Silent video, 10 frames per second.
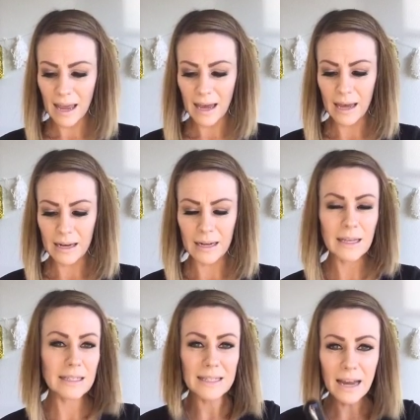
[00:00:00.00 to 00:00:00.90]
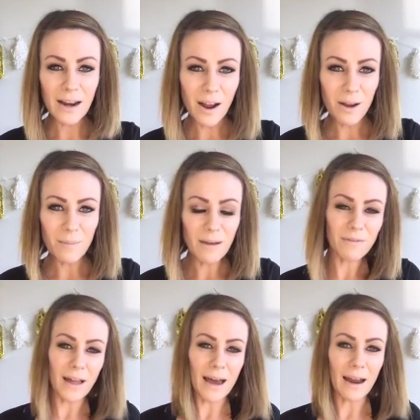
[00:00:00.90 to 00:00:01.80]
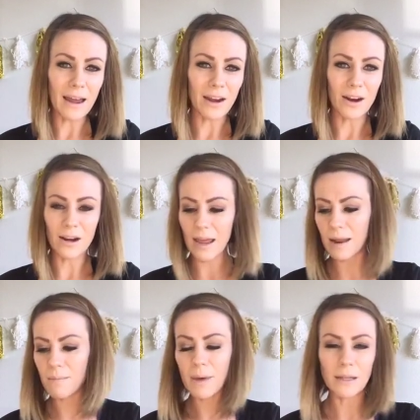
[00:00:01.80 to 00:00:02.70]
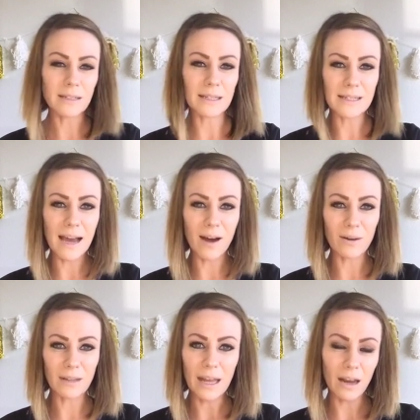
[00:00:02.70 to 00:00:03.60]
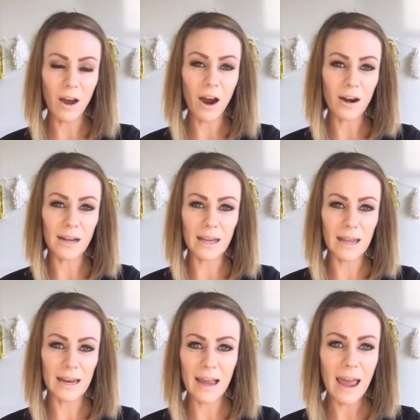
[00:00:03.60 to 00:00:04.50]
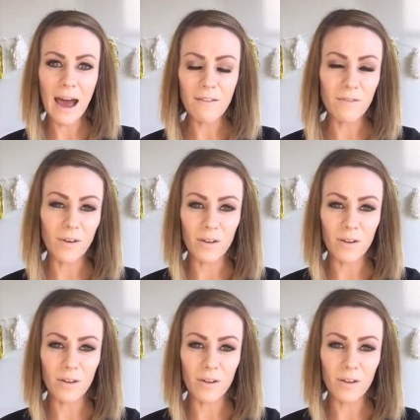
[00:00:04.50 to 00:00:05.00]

and set it on my flat iron and melt it down, let it harden, and I have,